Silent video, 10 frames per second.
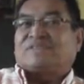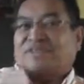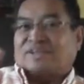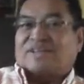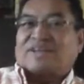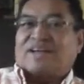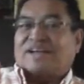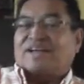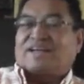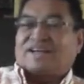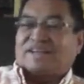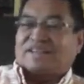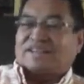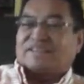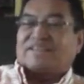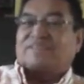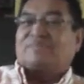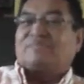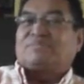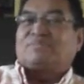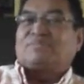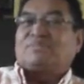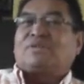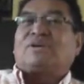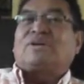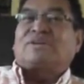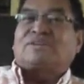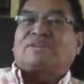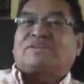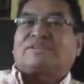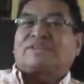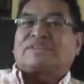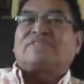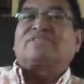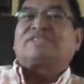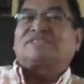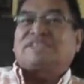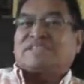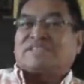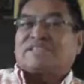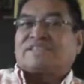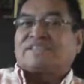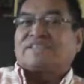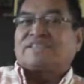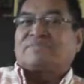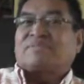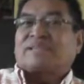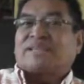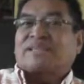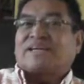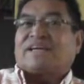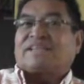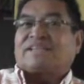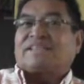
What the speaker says: for a little boy or girl that's interested in something like that.